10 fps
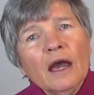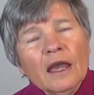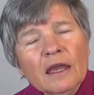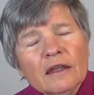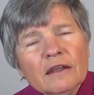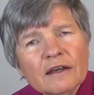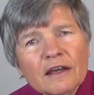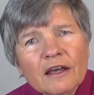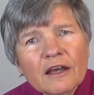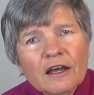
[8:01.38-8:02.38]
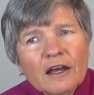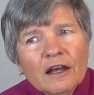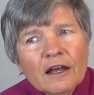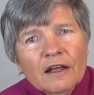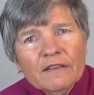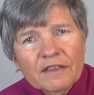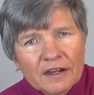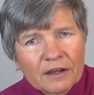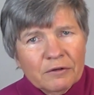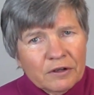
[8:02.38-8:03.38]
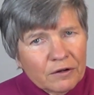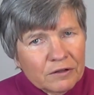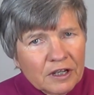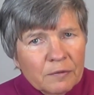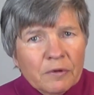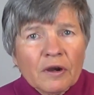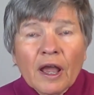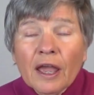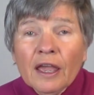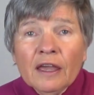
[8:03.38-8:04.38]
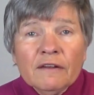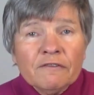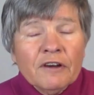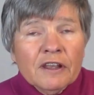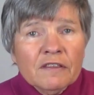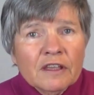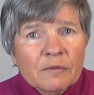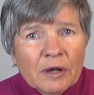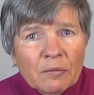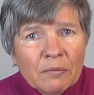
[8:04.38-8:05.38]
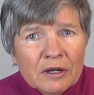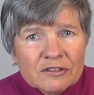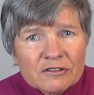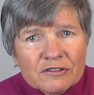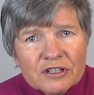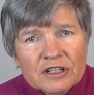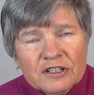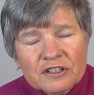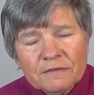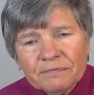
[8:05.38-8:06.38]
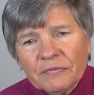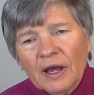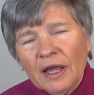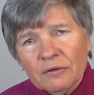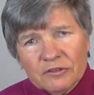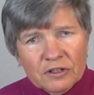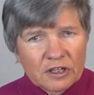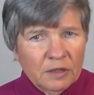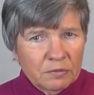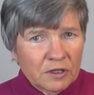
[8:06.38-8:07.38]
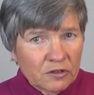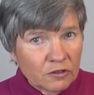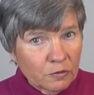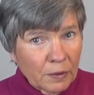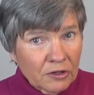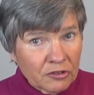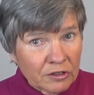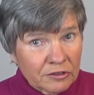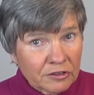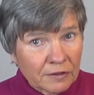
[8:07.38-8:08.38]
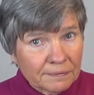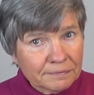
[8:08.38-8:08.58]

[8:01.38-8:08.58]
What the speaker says: And then I would go deeper. And the funny thing about muscles is I was a deep tissue specialist.